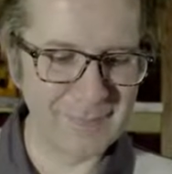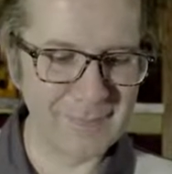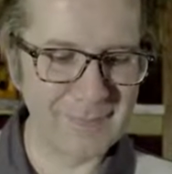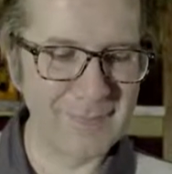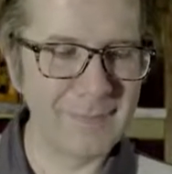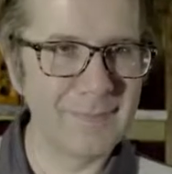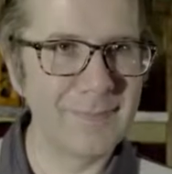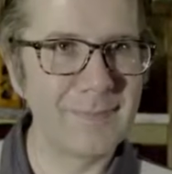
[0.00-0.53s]

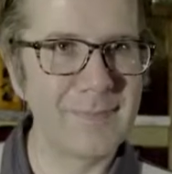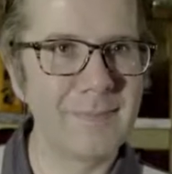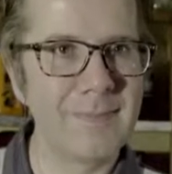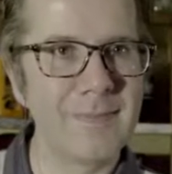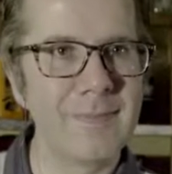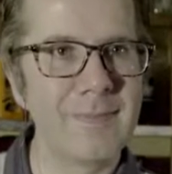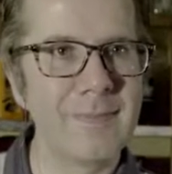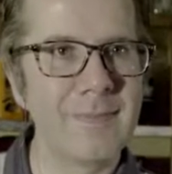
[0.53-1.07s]

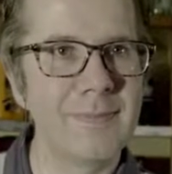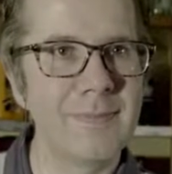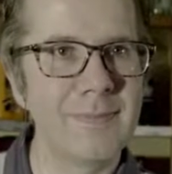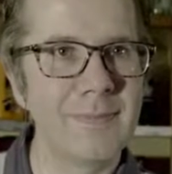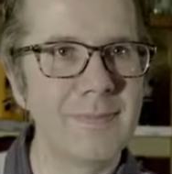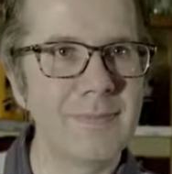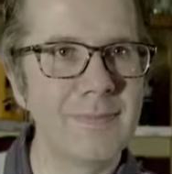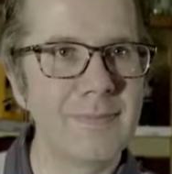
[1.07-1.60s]

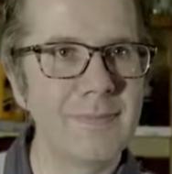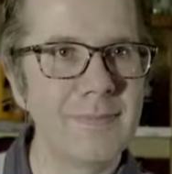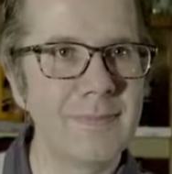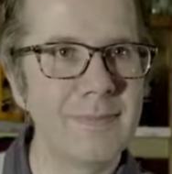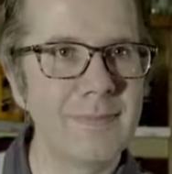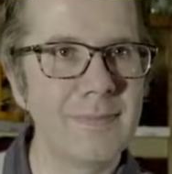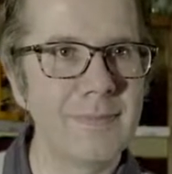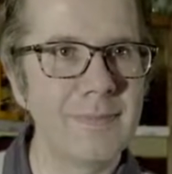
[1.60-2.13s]

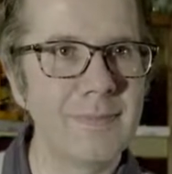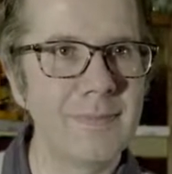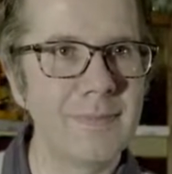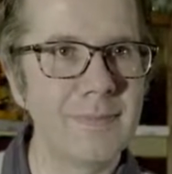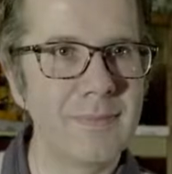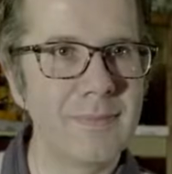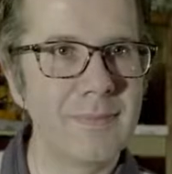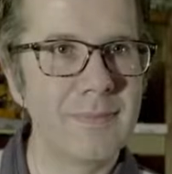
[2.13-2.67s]

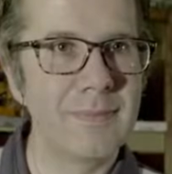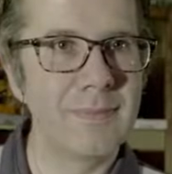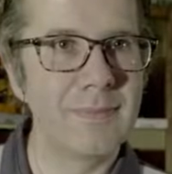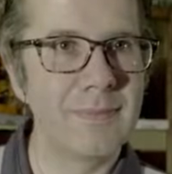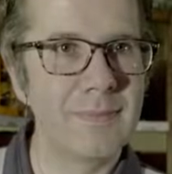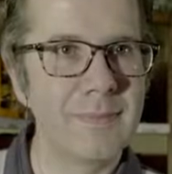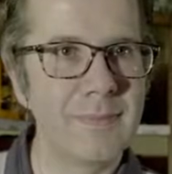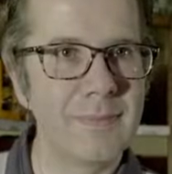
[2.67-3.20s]

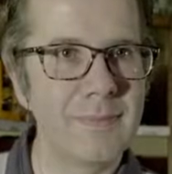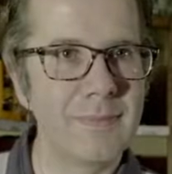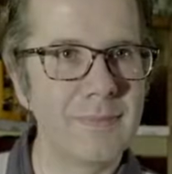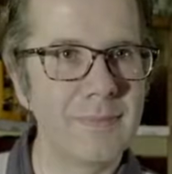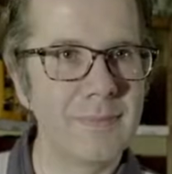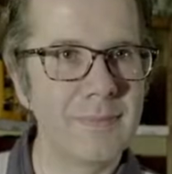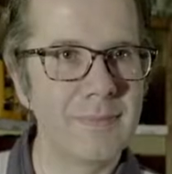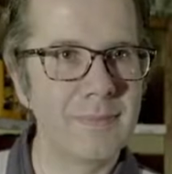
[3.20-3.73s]

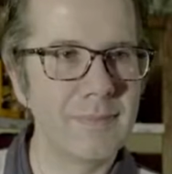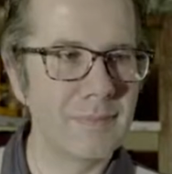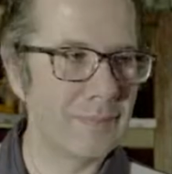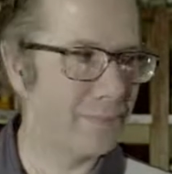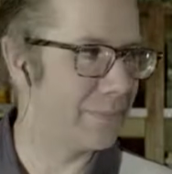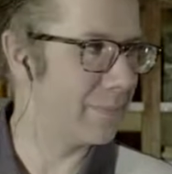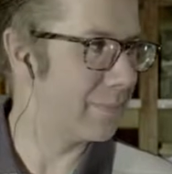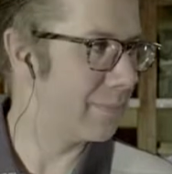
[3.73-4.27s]

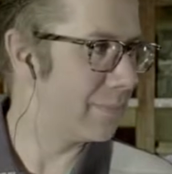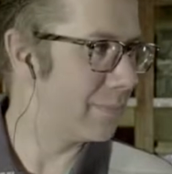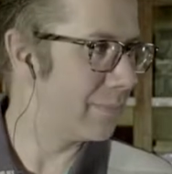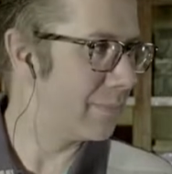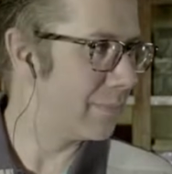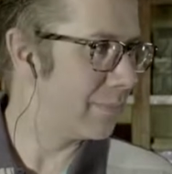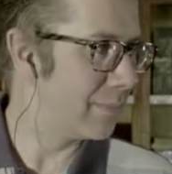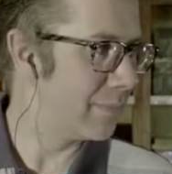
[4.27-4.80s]

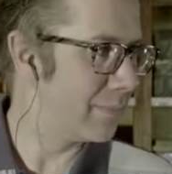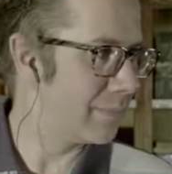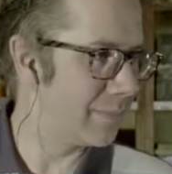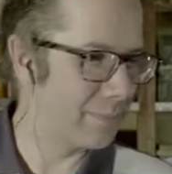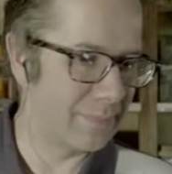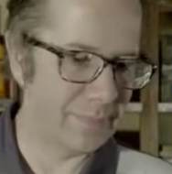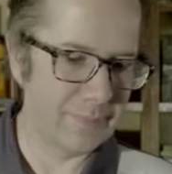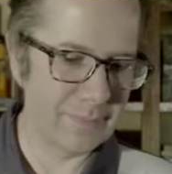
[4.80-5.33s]

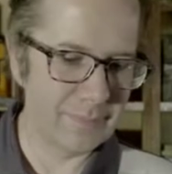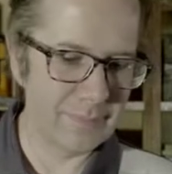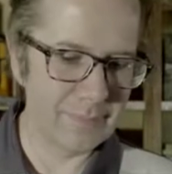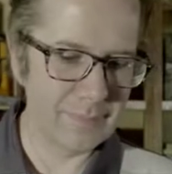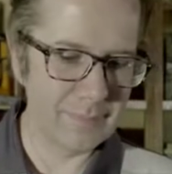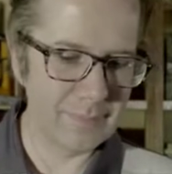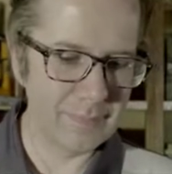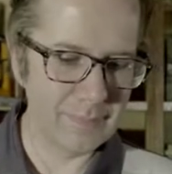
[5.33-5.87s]

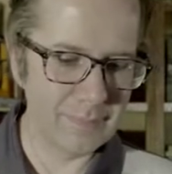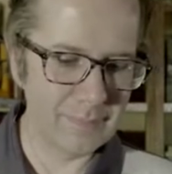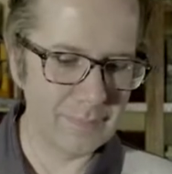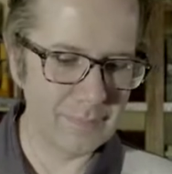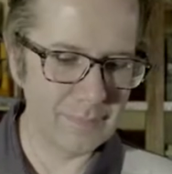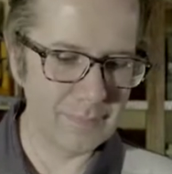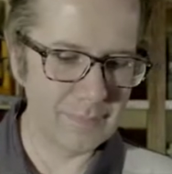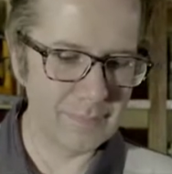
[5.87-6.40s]

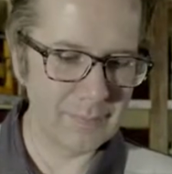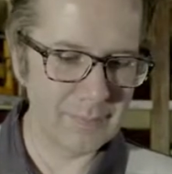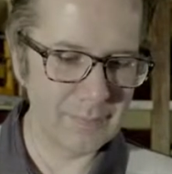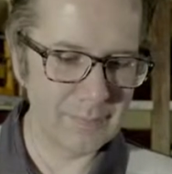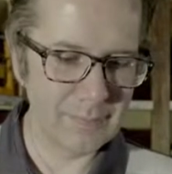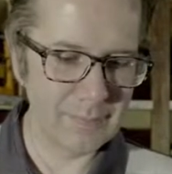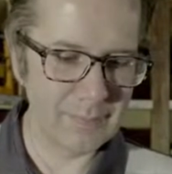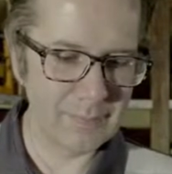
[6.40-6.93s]

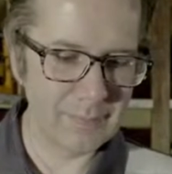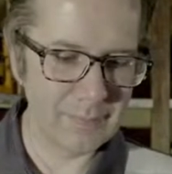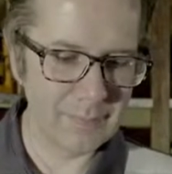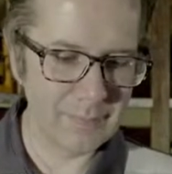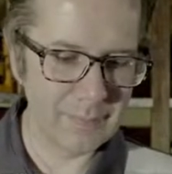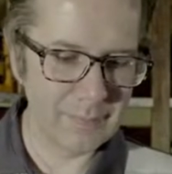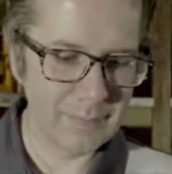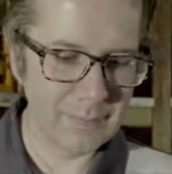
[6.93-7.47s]

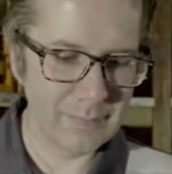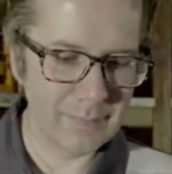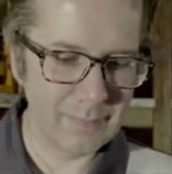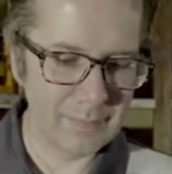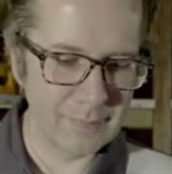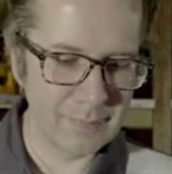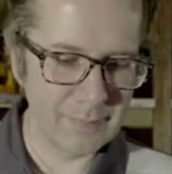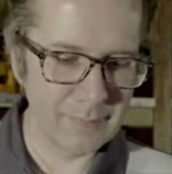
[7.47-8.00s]
This person isn't speaking.